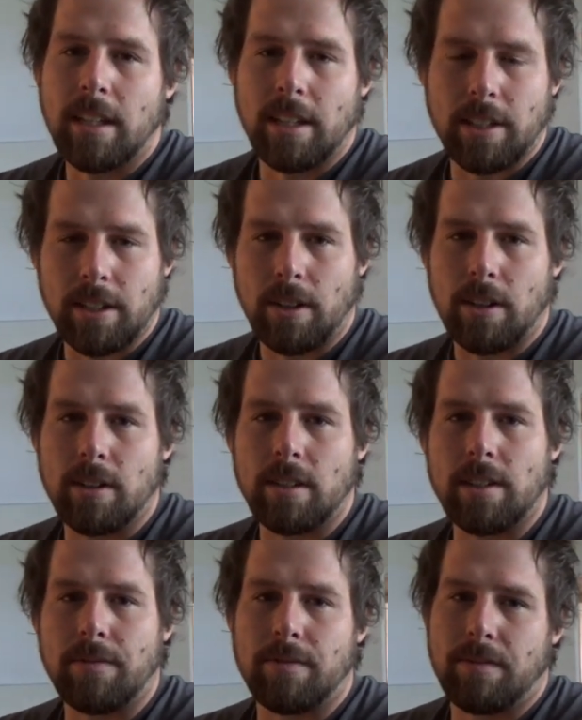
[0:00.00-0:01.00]
you know
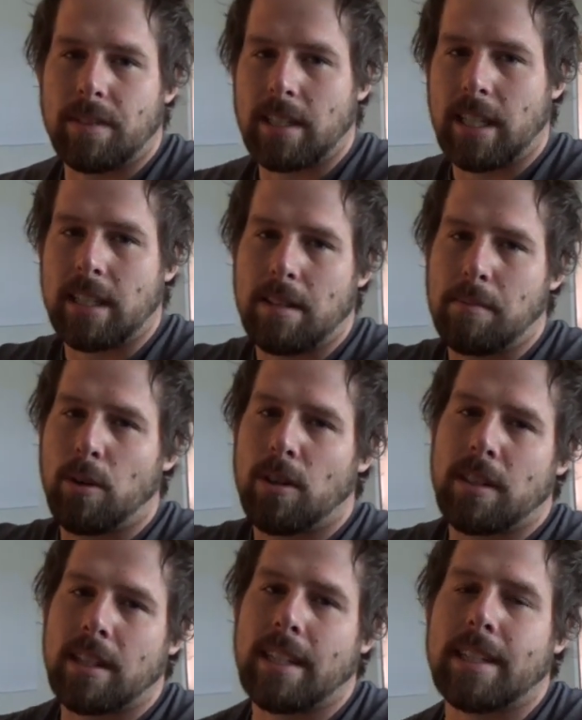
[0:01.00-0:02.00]
if to get the
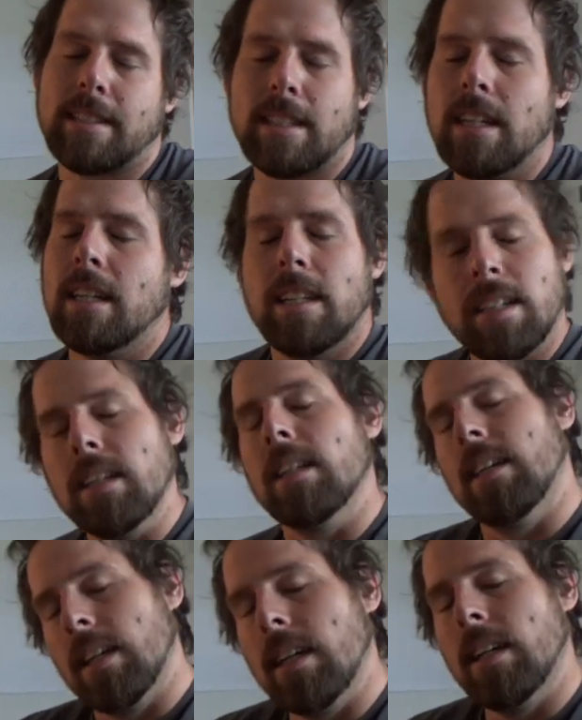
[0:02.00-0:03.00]
more things
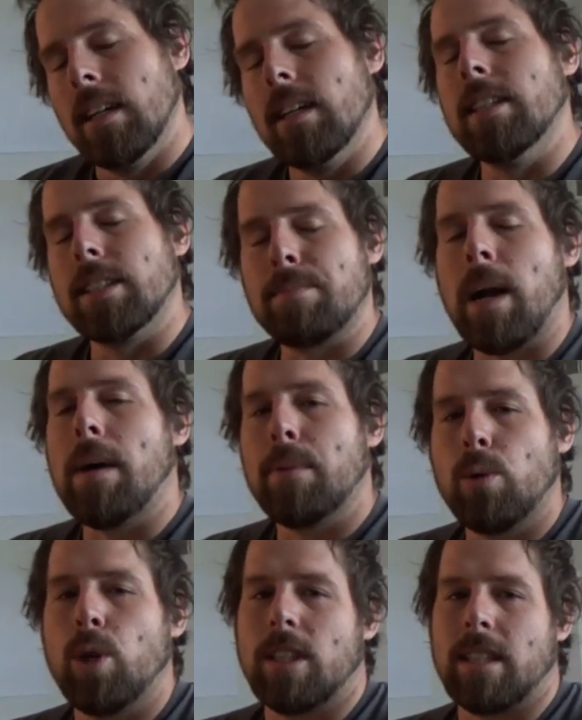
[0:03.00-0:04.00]
it's
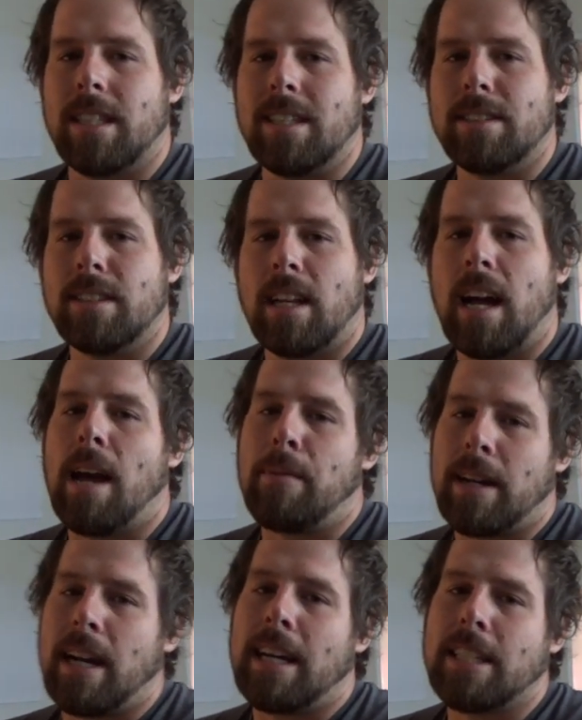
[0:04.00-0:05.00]
probably worth it. I
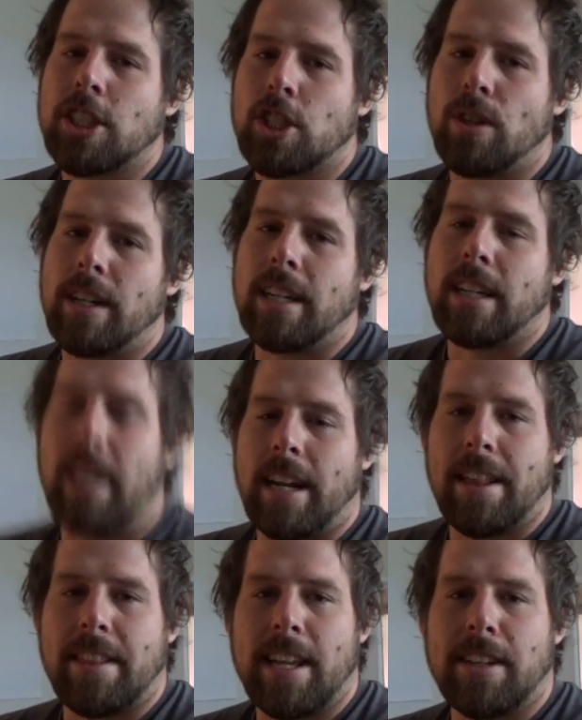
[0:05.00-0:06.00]
mean I enjoy it and
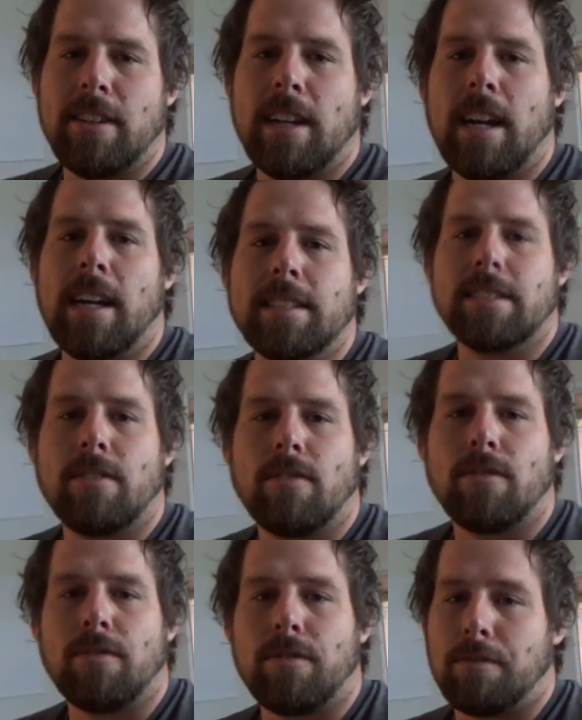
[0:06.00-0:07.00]
I thank you
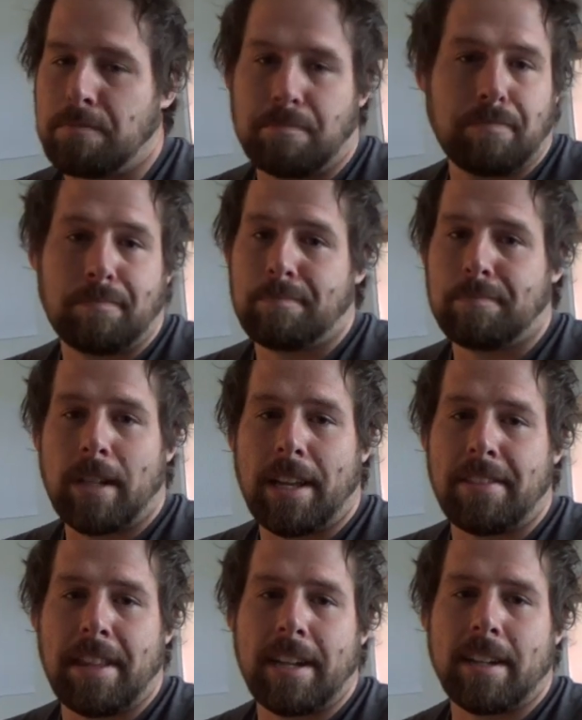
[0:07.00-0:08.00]
guys I
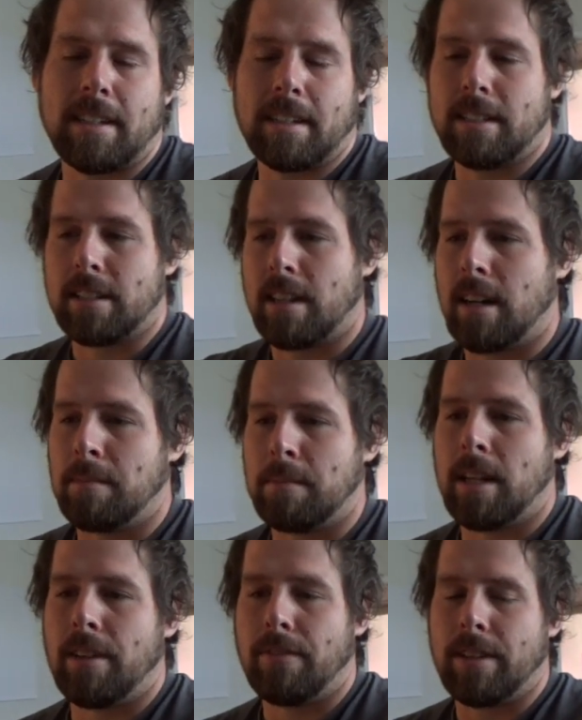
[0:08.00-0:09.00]
thank uh,
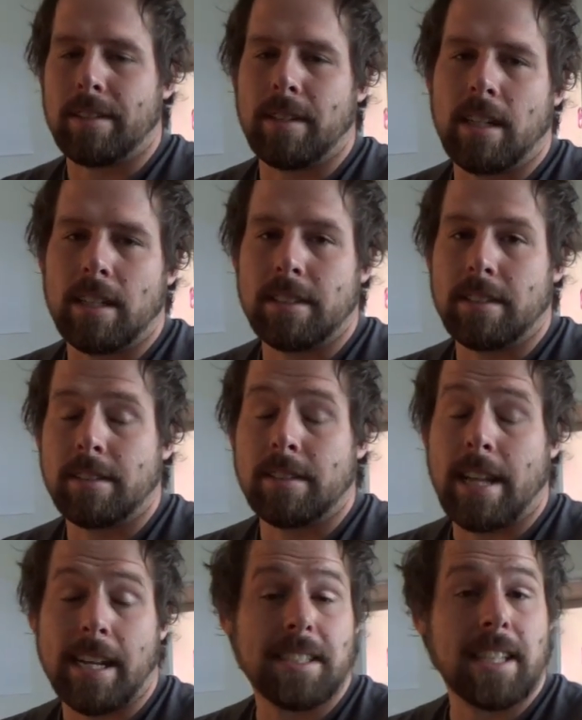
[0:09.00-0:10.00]
Life and uh,
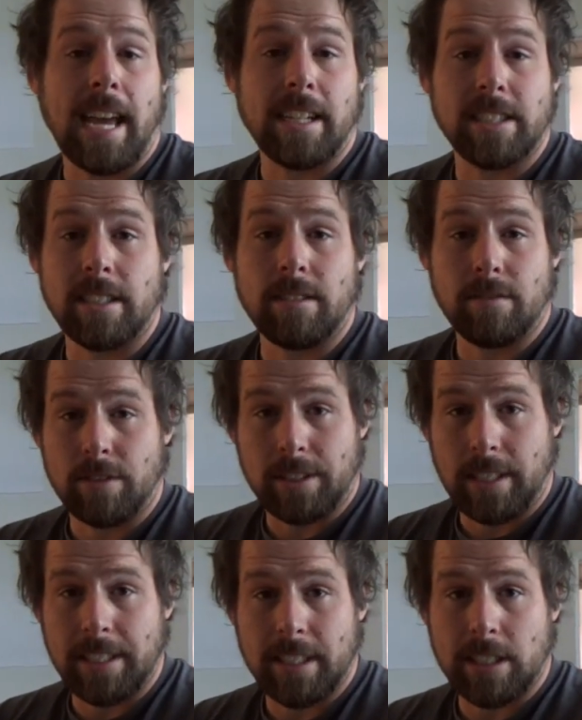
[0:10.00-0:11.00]
NexGadget for
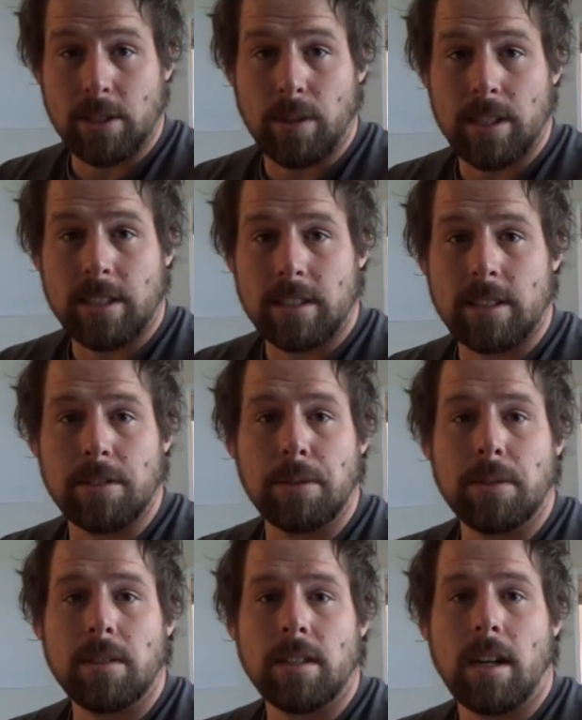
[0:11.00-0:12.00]
sending it to us
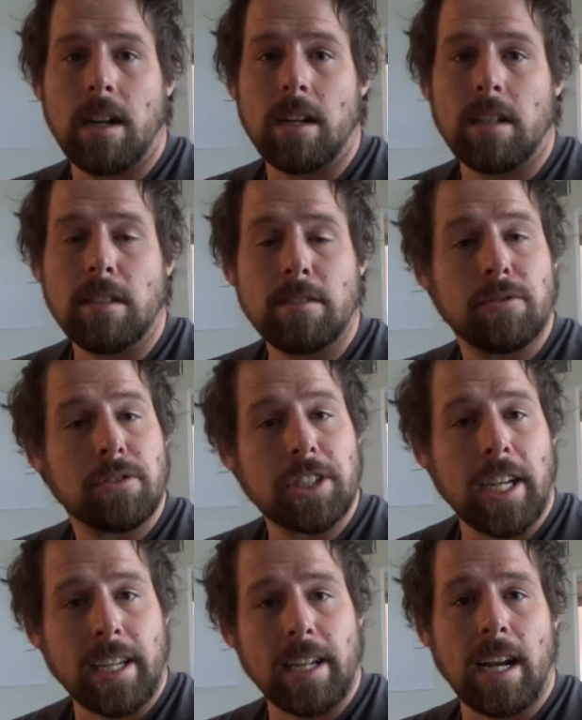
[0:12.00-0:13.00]
to uh,
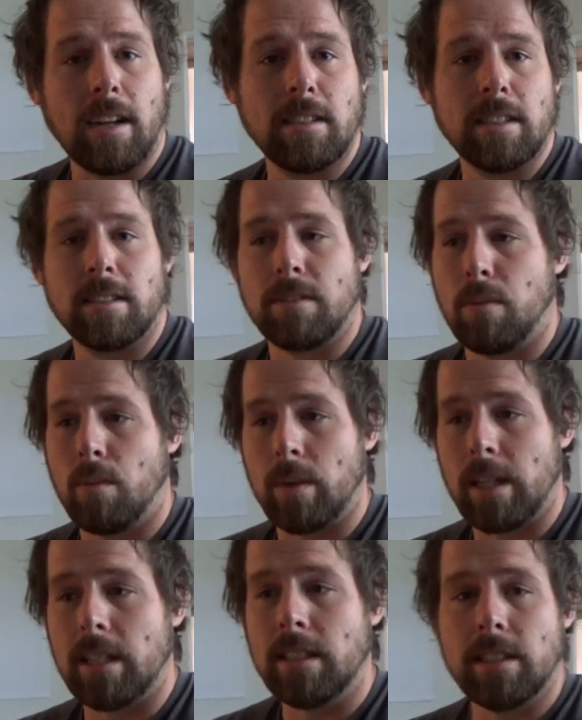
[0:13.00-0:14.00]
check it out and
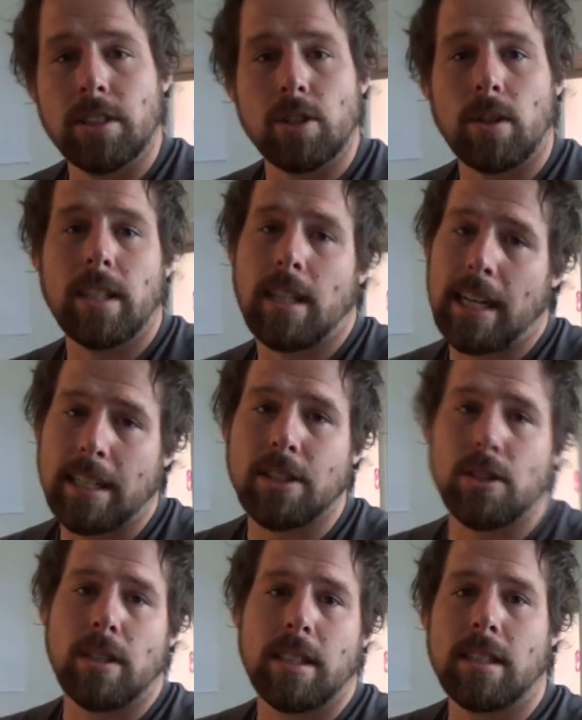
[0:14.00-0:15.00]
we enjoy it. I
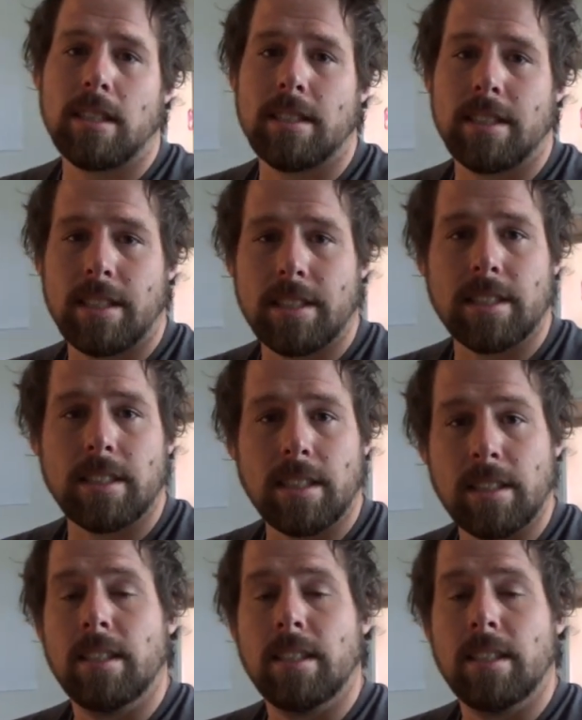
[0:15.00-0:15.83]
enjoy it because it isn't